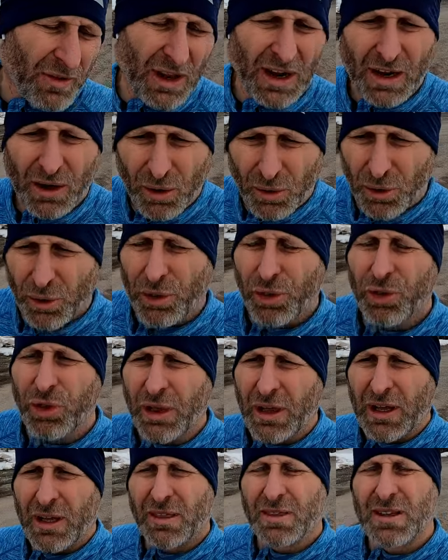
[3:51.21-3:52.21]
that I don't
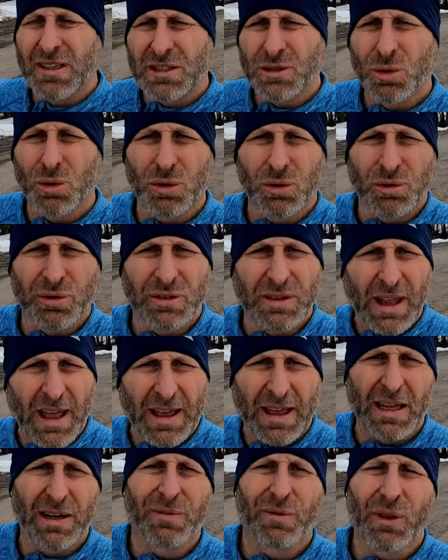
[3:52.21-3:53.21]
think this will
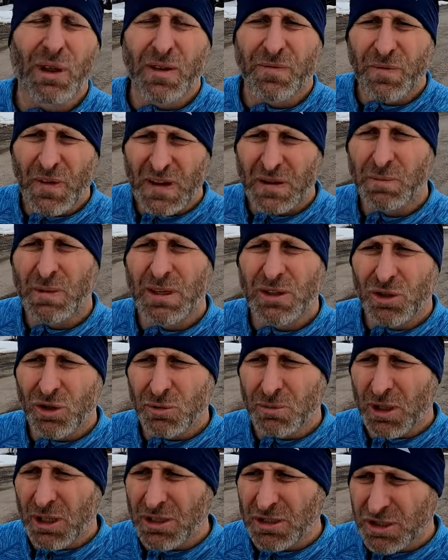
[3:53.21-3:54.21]
negatively affect me
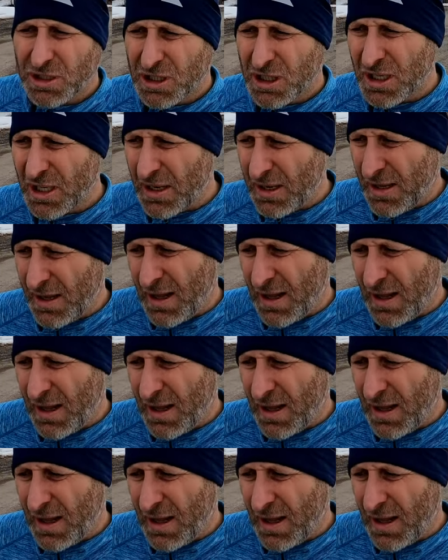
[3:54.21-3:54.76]
too much.